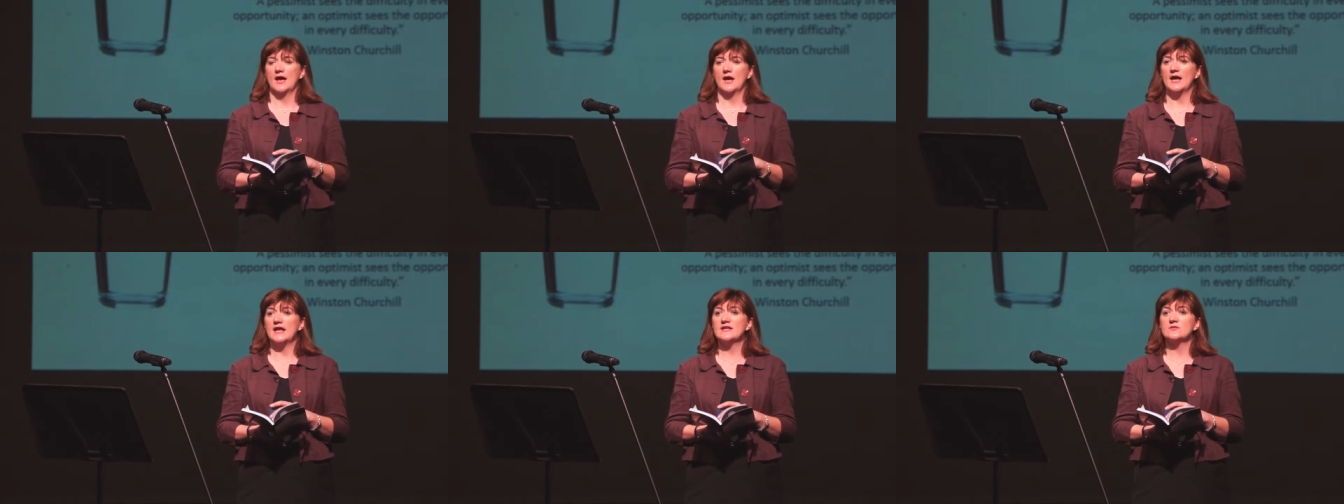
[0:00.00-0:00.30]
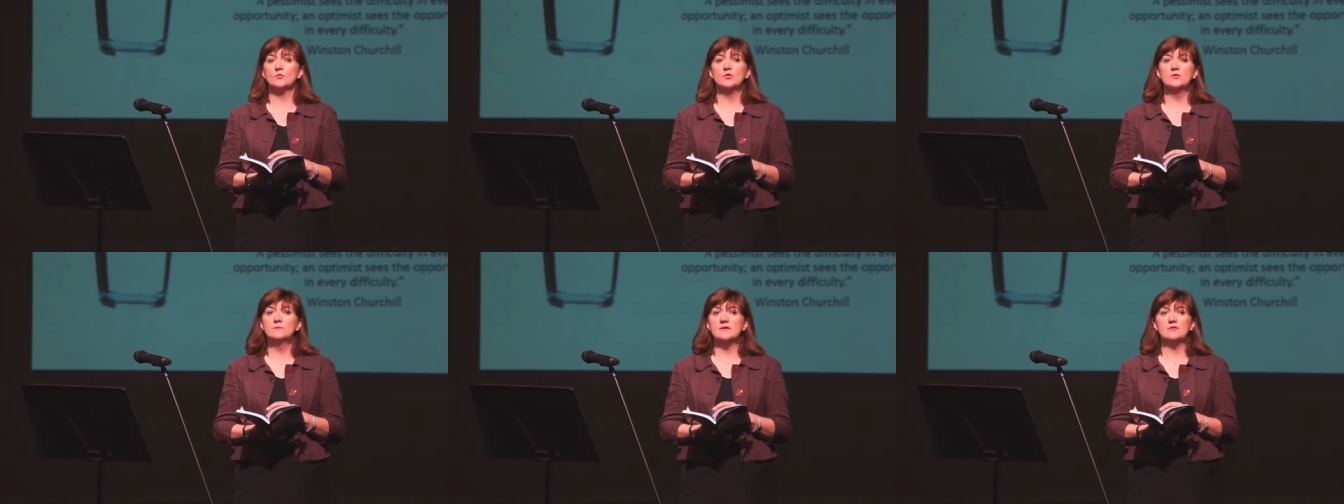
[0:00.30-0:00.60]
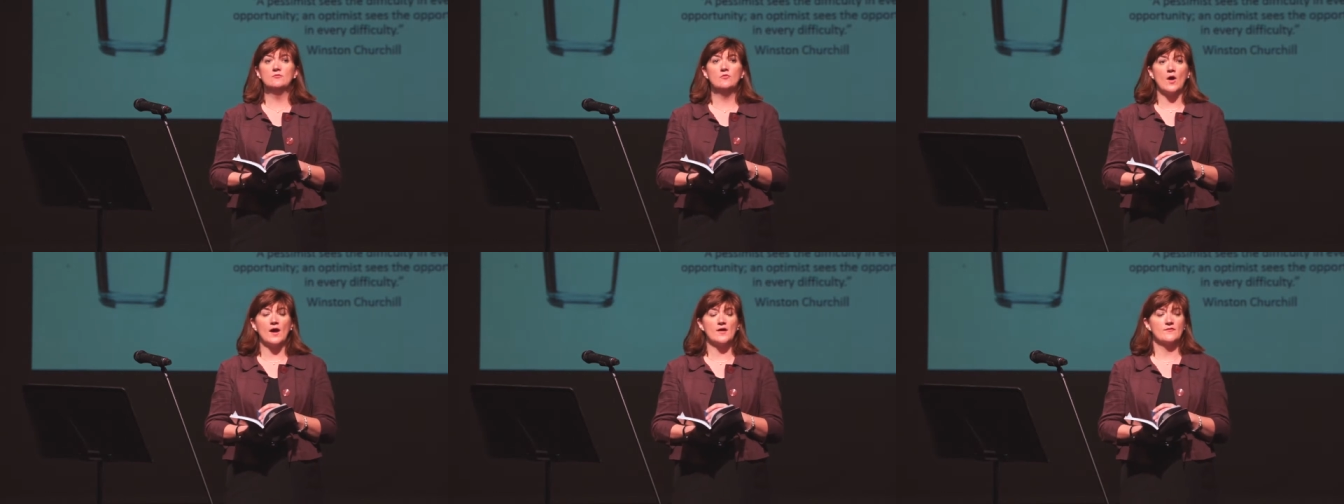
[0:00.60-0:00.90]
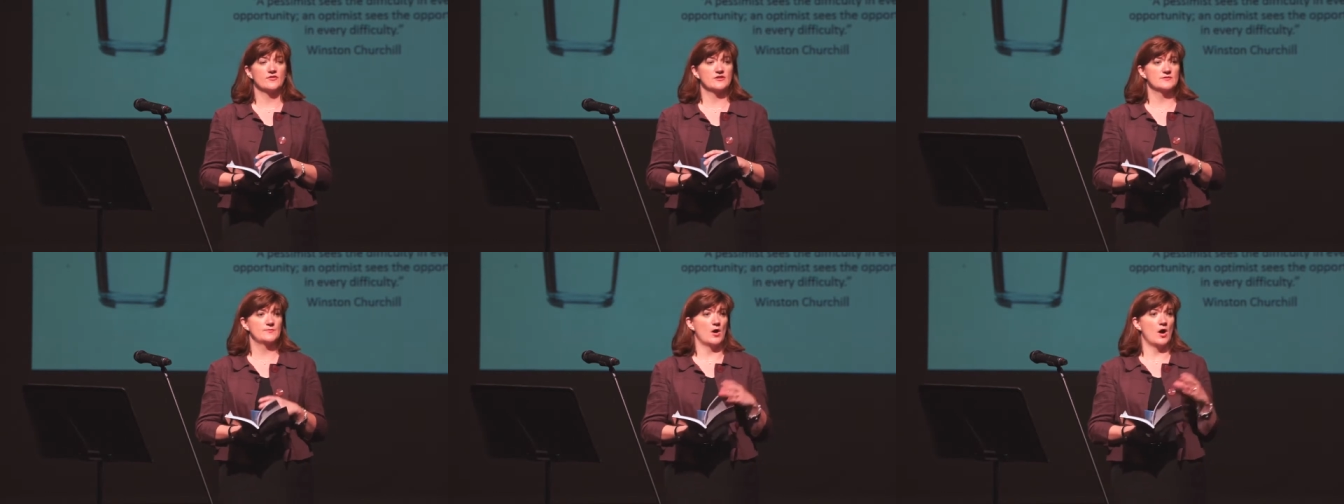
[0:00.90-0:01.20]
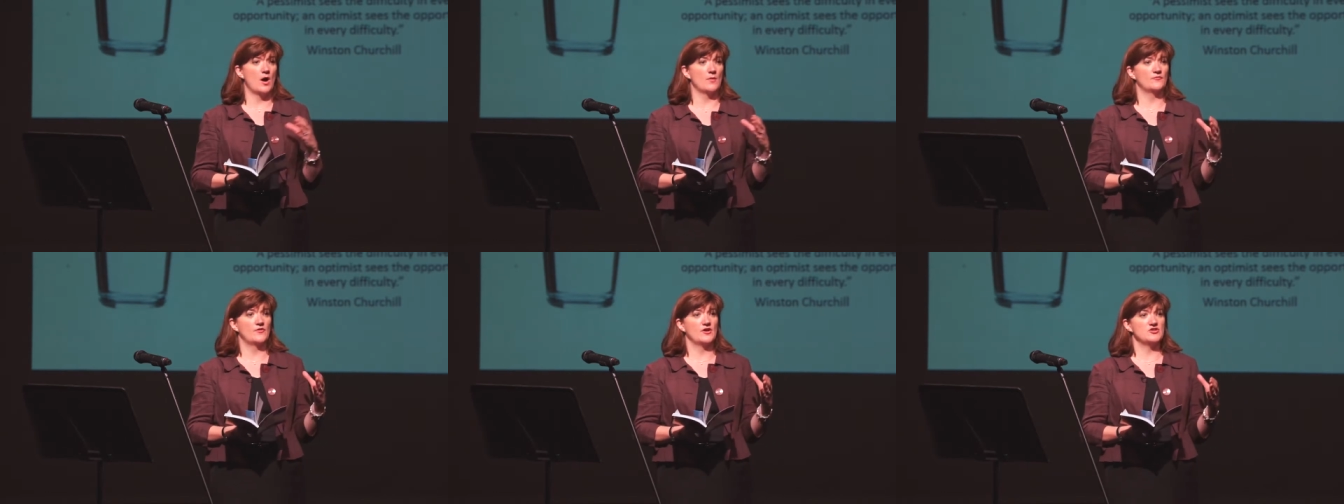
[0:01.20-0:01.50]
It wouldn't be right for the
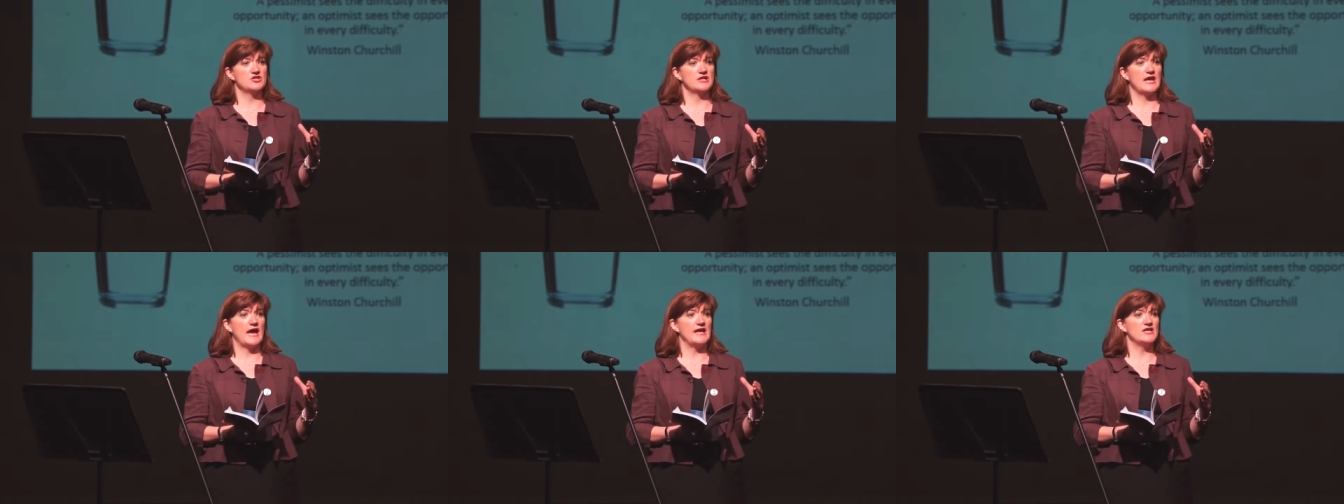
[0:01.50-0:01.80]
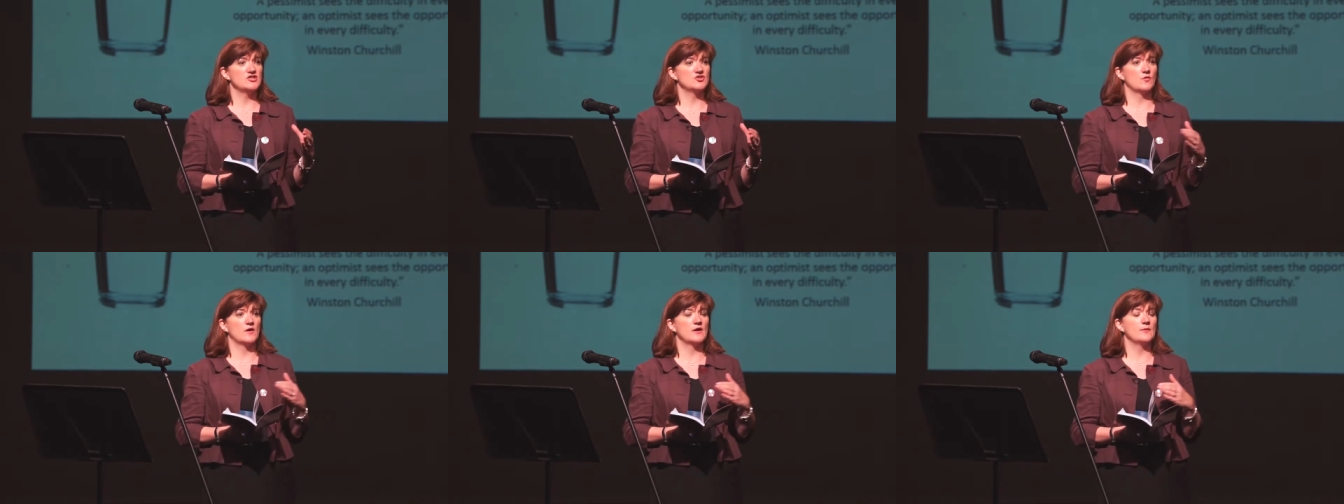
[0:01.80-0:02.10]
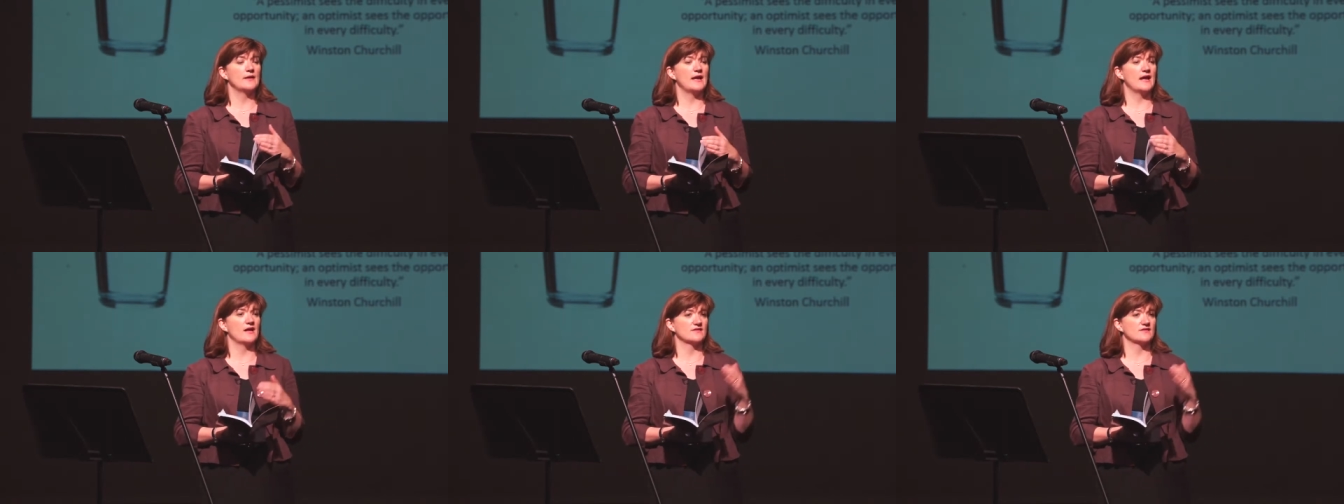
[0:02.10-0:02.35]
Department for Education or anybody